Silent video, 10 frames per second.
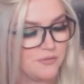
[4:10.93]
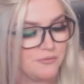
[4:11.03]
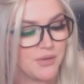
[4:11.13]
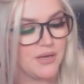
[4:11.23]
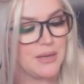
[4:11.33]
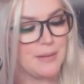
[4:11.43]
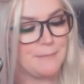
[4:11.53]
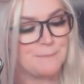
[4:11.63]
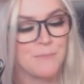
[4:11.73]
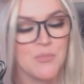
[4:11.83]
But
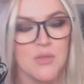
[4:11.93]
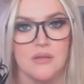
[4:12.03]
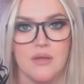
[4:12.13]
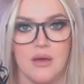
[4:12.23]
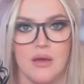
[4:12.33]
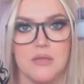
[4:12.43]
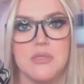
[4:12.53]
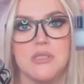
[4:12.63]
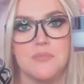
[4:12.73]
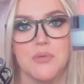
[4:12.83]
the Elemis
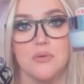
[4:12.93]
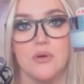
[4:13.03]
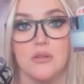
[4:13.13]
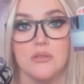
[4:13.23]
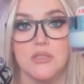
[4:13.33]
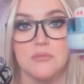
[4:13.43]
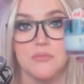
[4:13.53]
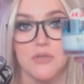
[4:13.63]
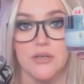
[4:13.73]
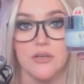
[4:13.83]
Pro Collagen
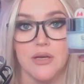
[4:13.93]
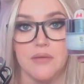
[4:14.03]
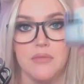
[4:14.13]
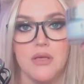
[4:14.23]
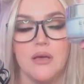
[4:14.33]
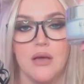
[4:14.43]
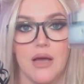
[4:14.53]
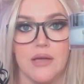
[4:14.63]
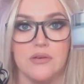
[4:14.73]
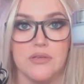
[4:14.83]
Marine cream, I
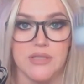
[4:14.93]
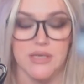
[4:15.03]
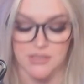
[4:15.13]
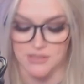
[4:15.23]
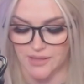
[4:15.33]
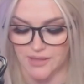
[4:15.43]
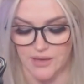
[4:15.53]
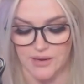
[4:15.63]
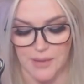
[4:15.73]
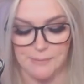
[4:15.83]
use this, and then
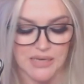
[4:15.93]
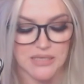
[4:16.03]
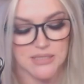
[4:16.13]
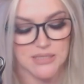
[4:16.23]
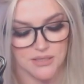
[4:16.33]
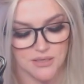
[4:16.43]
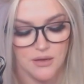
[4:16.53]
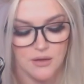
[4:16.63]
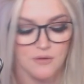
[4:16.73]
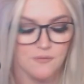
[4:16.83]
I mix in
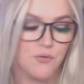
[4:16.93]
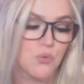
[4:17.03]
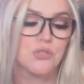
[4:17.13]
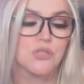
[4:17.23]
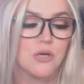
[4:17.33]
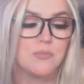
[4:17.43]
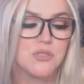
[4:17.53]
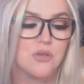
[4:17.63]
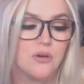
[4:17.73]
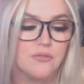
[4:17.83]
4 drops
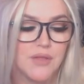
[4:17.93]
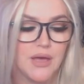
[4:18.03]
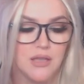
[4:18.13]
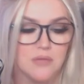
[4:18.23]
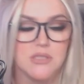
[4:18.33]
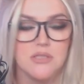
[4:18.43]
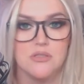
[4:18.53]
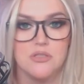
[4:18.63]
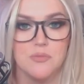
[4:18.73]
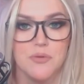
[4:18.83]
of the Elemis
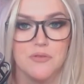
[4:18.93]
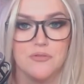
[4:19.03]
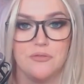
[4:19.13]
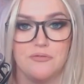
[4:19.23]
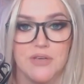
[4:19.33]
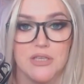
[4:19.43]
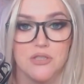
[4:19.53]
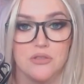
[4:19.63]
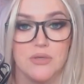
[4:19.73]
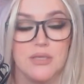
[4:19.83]
Superfood facial oil.